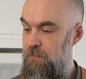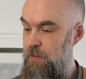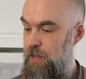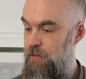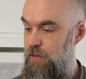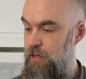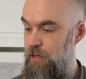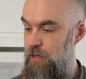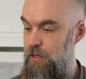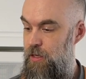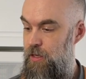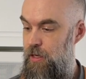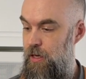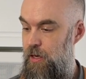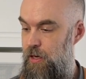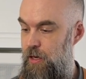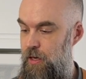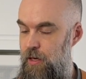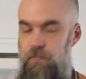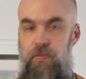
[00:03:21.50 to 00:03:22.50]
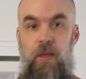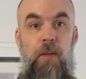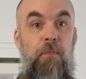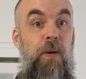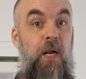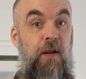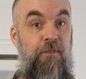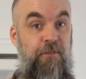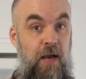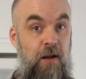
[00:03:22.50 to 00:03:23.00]

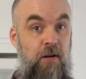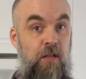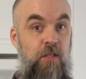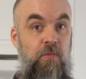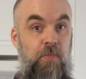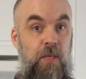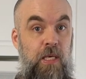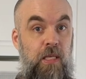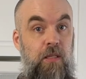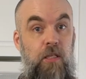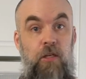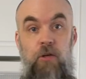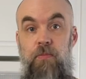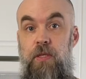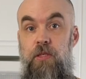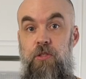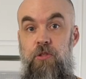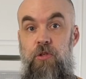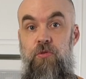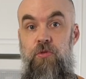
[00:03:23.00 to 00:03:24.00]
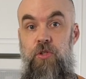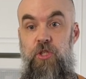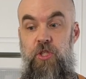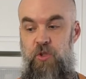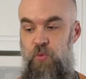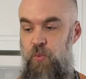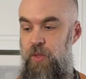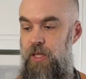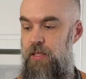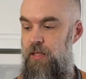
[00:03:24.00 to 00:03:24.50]
I found it to be a little bit too
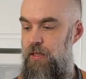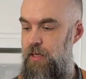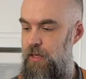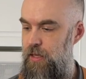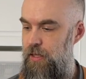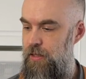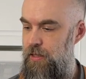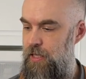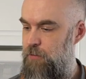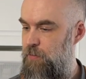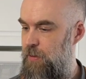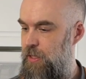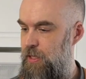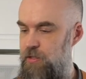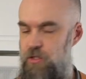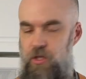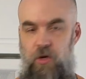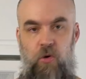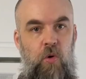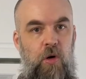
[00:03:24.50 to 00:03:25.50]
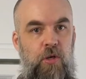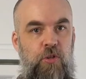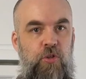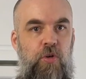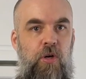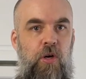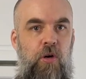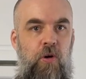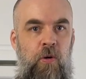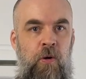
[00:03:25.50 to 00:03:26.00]
sweet. And that's because the
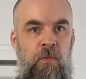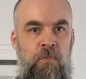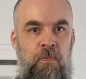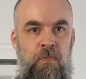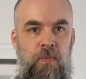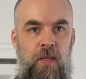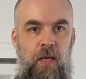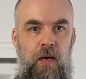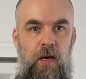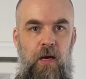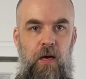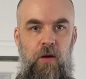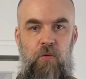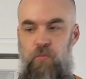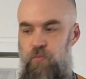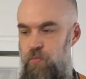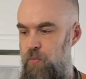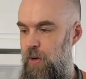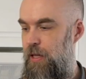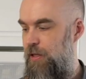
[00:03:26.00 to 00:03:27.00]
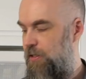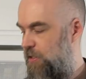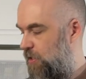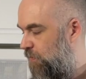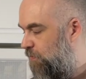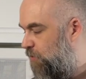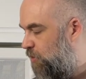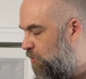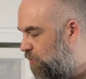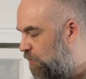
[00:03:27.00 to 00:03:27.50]
Cointreau,
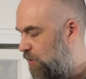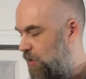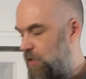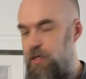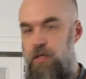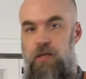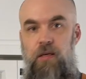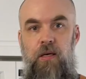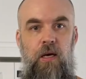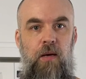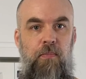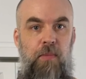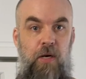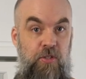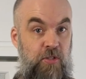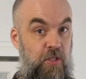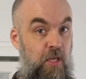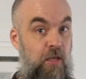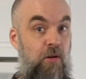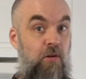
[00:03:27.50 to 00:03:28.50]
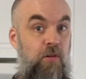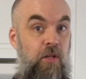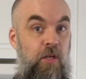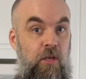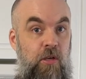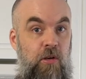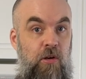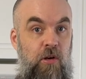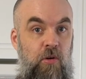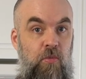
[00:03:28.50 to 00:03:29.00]
relative to the maraschino
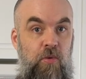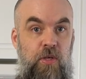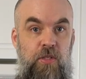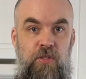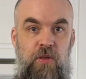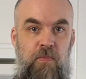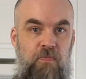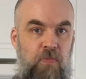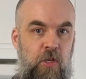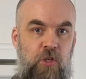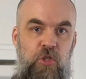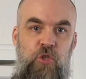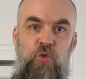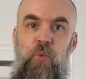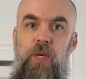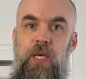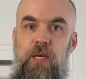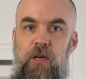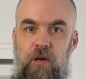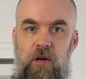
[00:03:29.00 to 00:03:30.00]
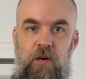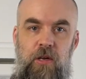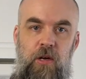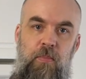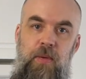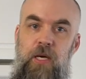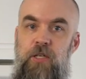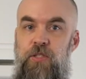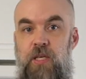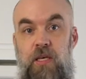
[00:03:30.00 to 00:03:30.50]
liqueur, was sweeter.
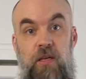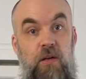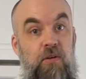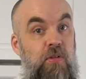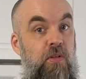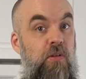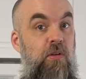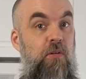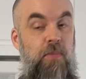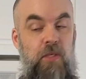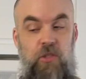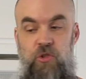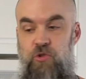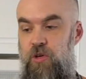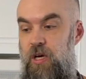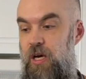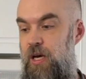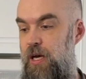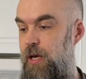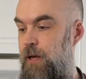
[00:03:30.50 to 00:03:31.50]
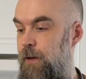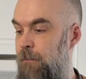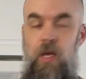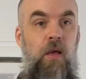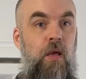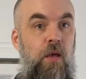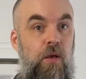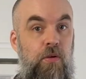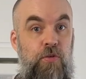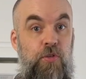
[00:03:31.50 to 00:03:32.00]
Maraschino is a little bit dry.
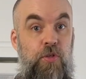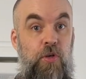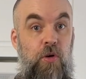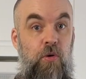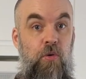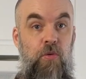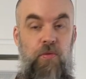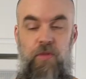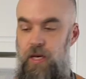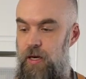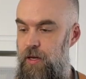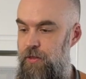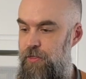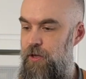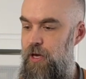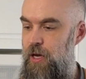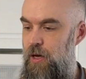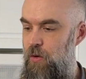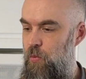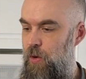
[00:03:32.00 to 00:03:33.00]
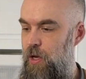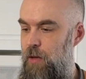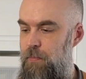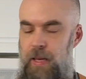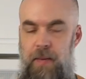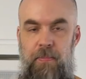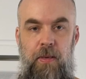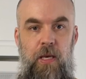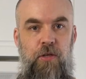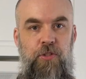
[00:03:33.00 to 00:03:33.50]
So then I thought, well,
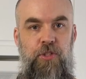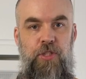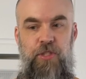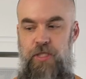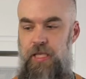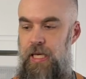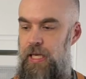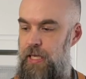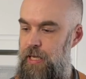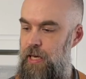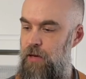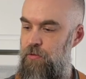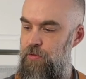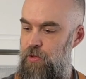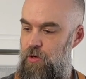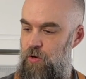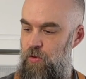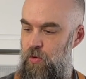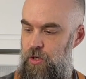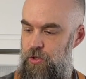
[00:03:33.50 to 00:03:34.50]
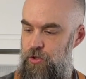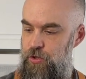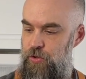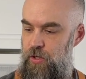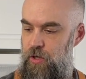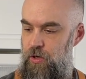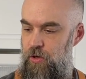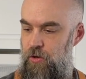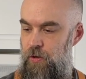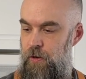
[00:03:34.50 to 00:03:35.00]
maybe I'll just take out the
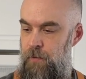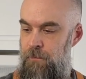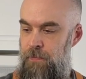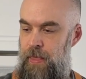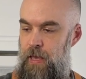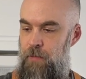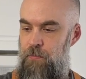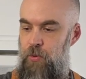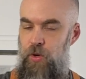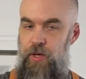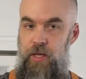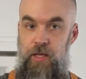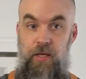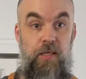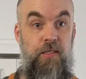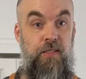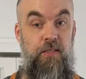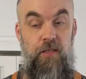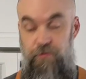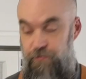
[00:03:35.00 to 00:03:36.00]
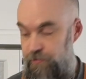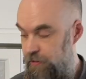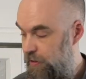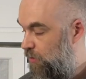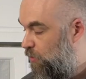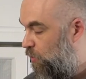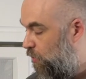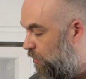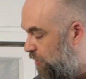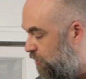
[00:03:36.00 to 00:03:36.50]
Cointreau and put in a different
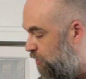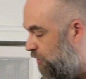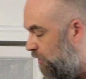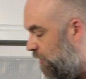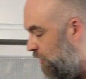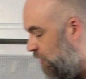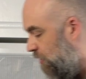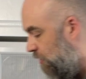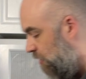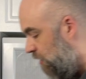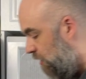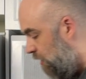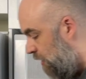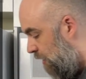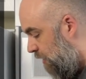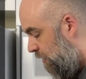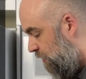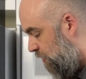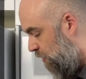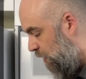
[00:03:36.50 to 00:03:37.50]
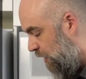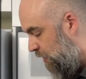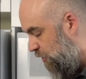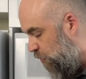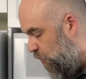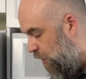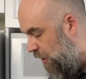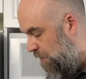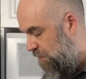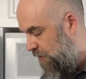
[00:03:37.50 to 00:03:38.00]
orange liqueur. So I
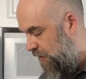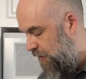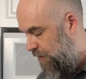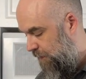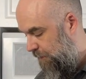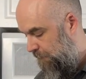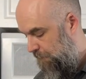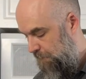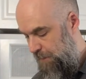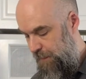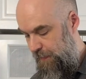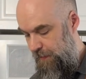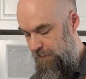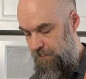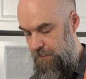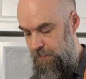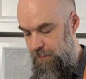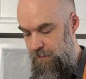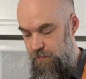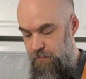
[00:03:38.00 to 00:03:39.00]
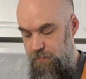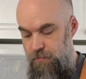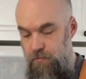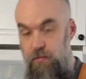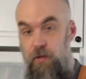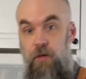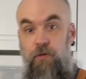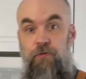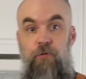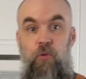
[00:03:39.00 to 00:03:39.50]
swapped it
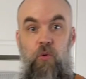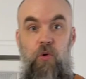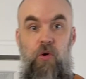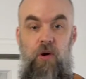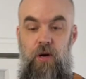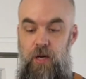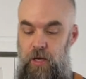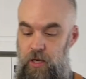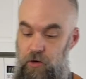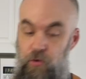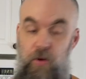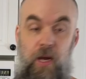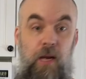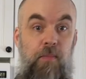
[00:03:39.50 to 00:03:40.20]
for Grand